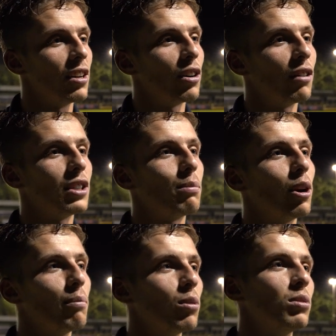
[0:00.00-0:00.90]
obviously
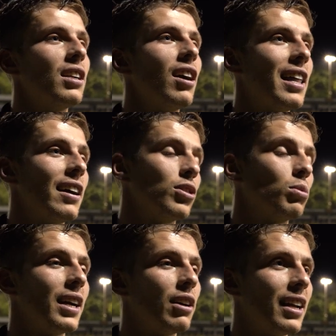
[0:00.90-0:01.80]
putting balls in like that, I just
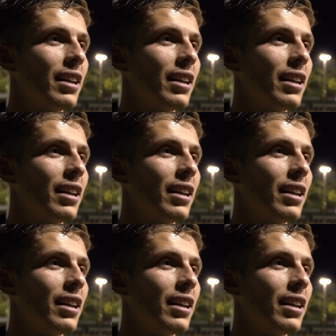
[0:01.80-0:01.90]
want to get on the